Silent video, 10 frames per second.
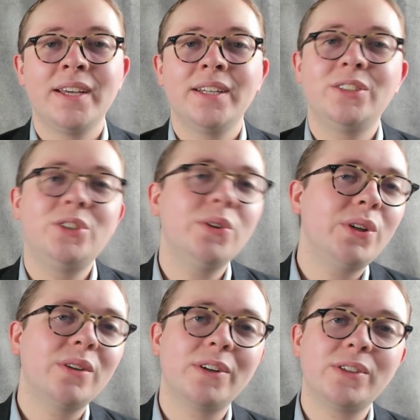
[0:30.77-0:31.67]
Duke
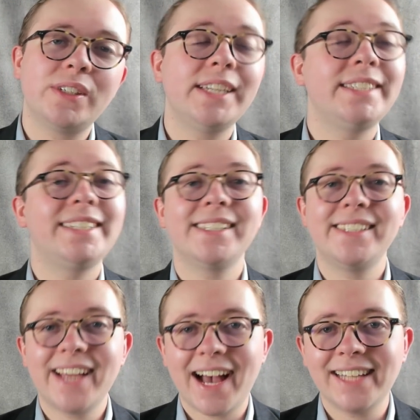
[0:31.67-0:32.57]
University does
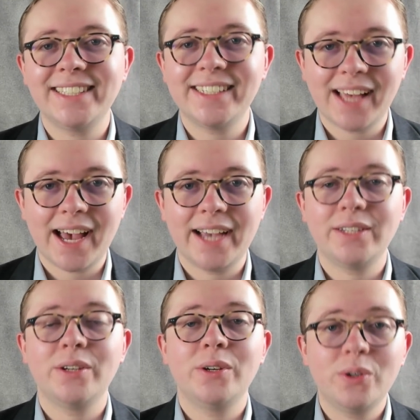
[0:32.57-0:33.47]
not
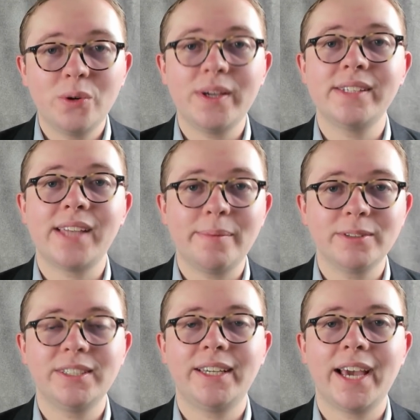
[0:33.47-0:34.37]
decide who is able
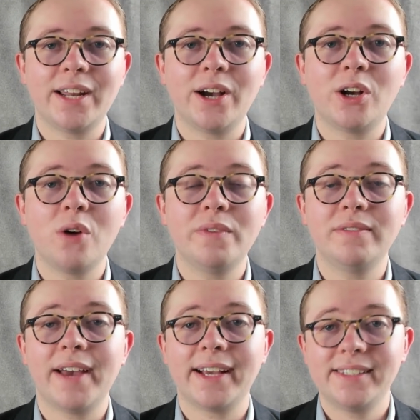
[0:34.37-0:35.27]
to get a COVID
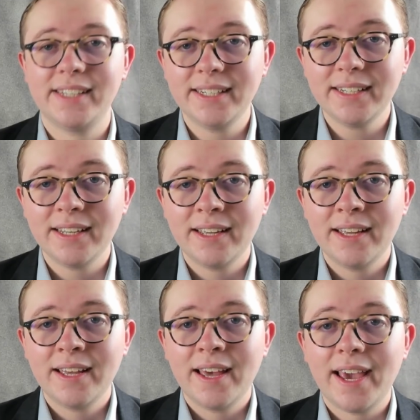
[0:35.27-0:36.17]
vaccine,
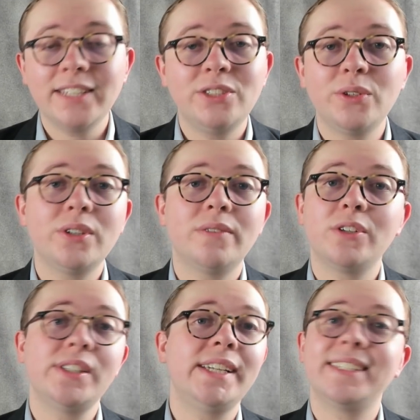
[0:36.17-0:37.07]
and Duke
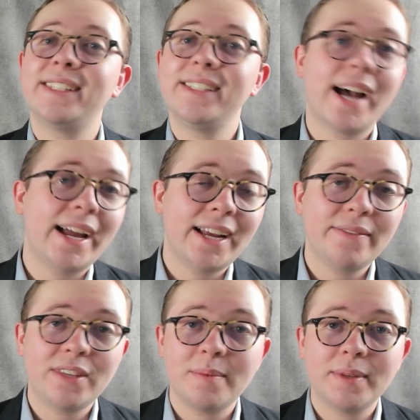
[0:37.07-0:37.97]
University does not
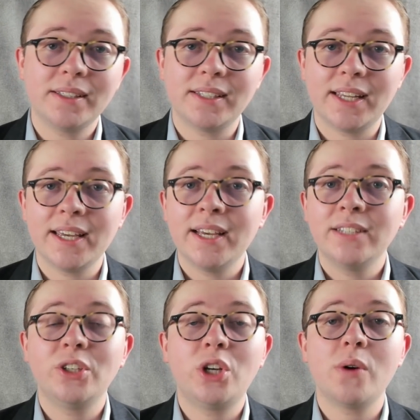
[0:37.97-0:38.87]
have the ability
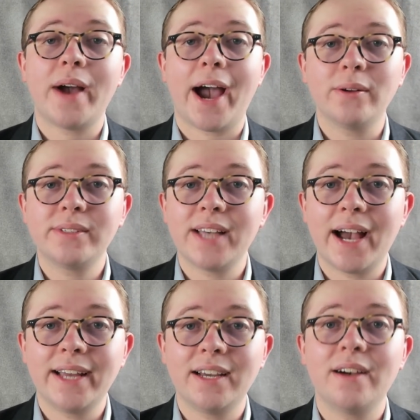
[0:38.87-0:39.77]
to go
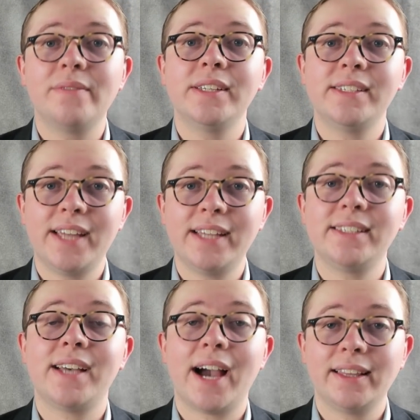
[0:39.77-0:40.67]
outside of the
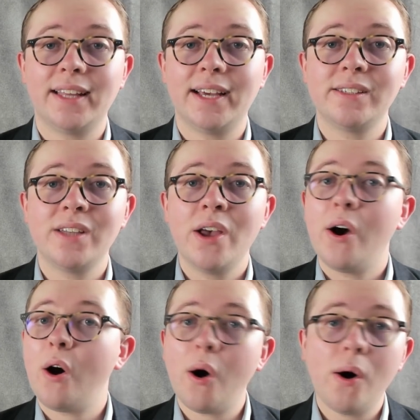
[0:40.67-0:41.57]
state's guidelines.
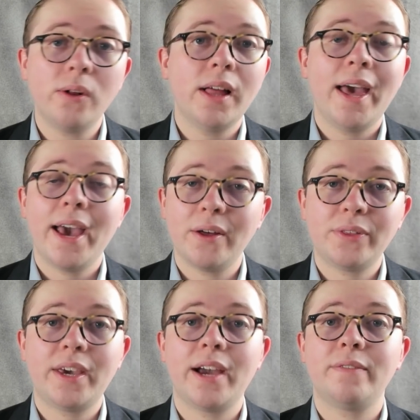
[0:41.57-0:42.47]
All
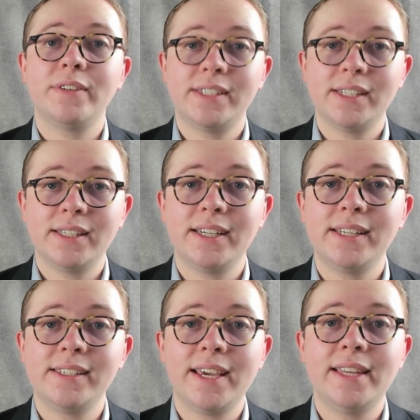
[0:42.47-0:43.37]
healthcare
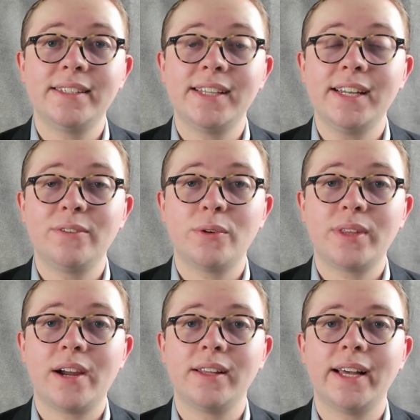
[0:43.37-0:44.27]
facilities in the state of North
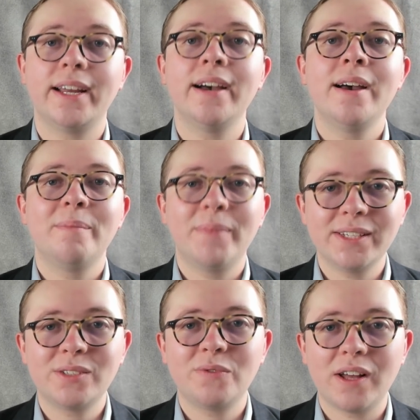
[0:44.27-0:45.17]
Carolina
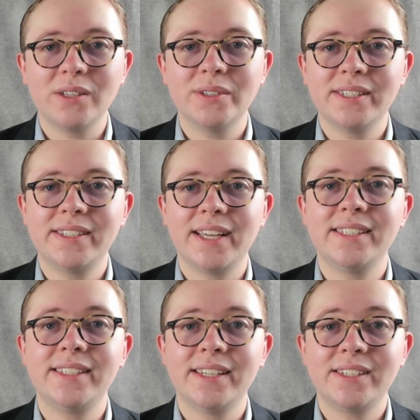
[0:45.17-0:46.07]
must follow the
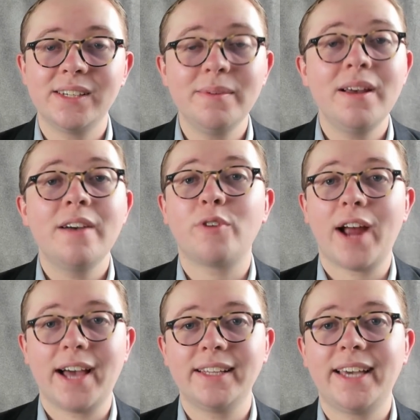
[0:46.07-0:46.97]
state's system for
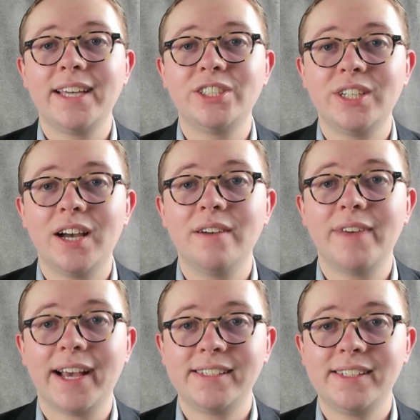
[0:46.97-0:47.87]
allocation of
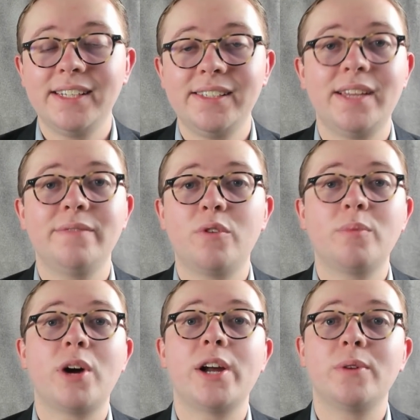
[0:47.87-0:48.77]
vaccines and
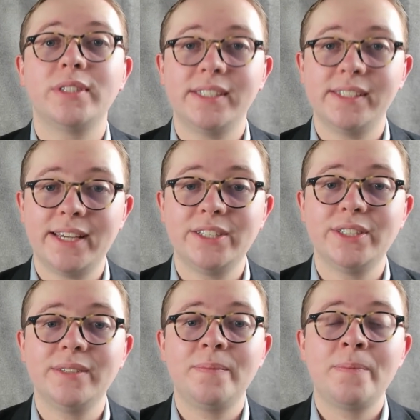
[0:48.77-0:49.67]
for prioritization.